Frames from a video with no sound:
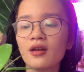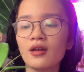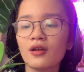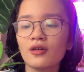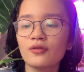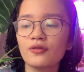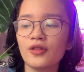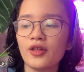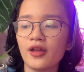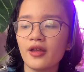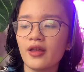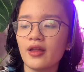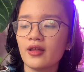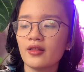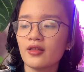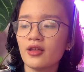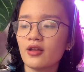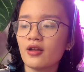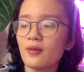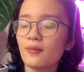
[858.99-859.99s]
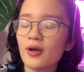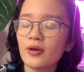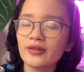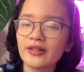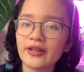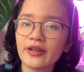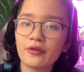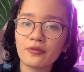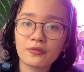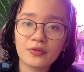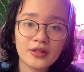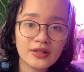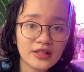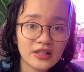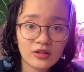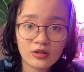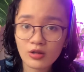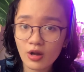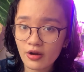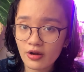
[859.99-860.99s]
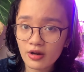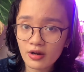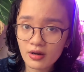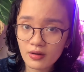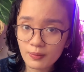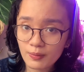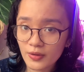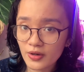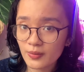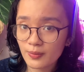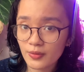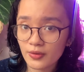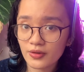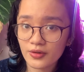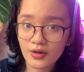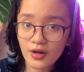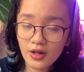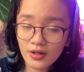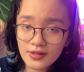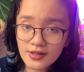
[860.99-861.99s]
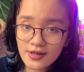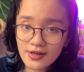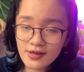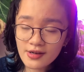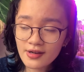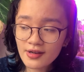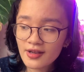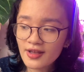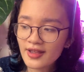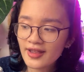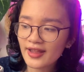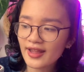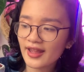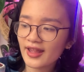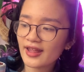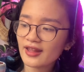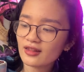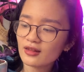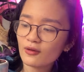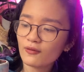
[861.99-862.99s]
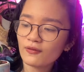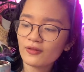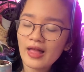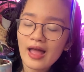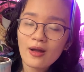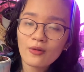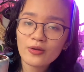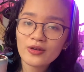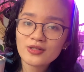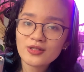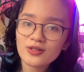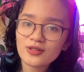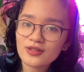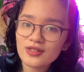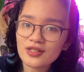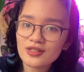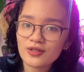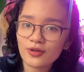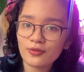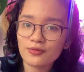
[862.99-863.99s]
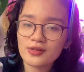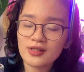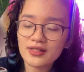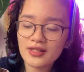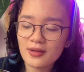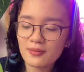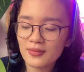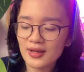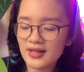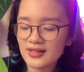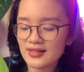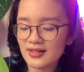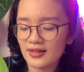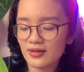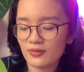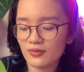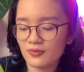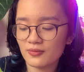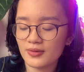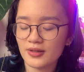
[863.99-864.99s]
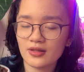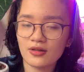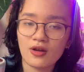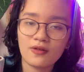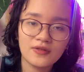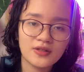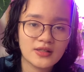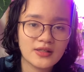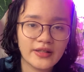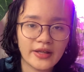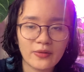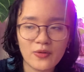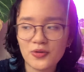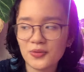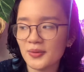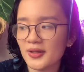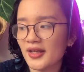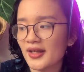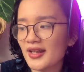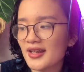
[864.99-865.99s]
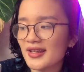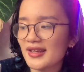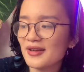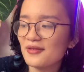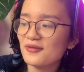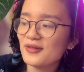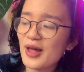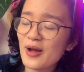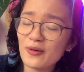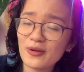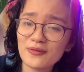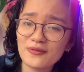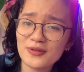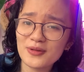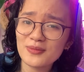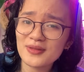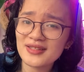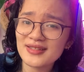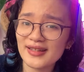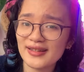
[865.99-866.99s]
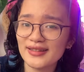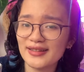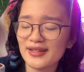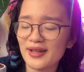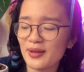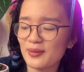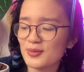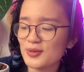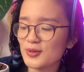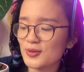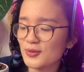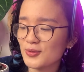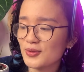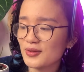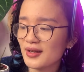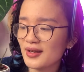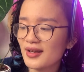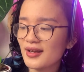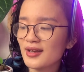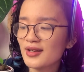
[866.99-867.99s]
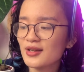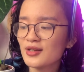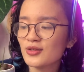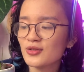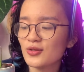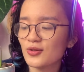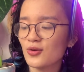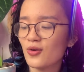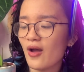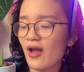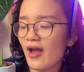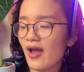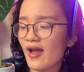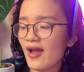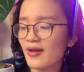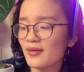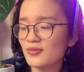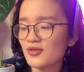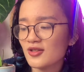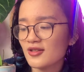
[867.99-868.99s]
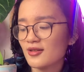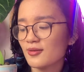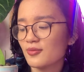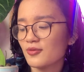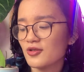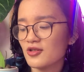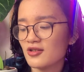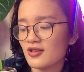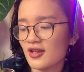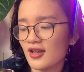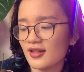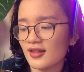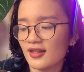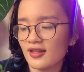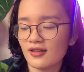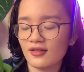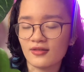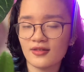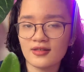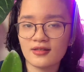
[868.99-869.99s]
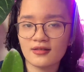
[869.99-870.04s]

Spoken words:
they come out like a really dark purple color, and the flowers on this are really amazing, but obviously I won't be getting a flower from this anytime soon, so I'm just appreciating the